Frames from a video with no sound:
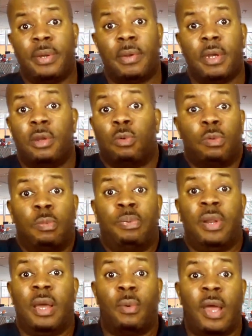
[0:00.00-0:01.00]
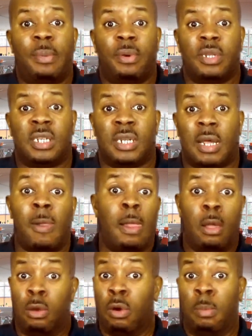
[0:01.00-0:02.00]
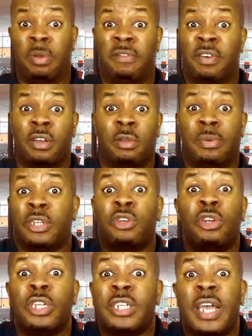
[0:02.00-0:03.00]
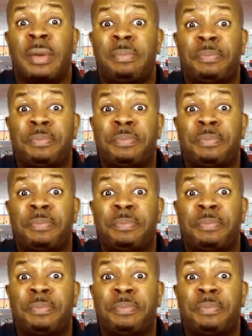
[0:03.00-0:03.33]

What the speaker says: We'll put it away because it's like, oh, I'm never going to be as good as him.